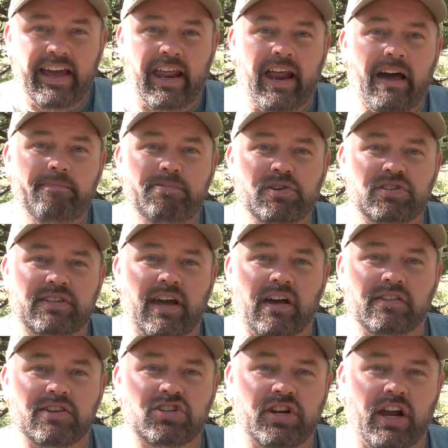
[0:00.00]
And I push that
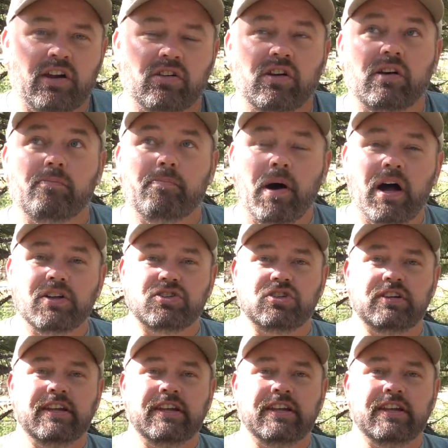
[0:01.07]
on this channel a bunch.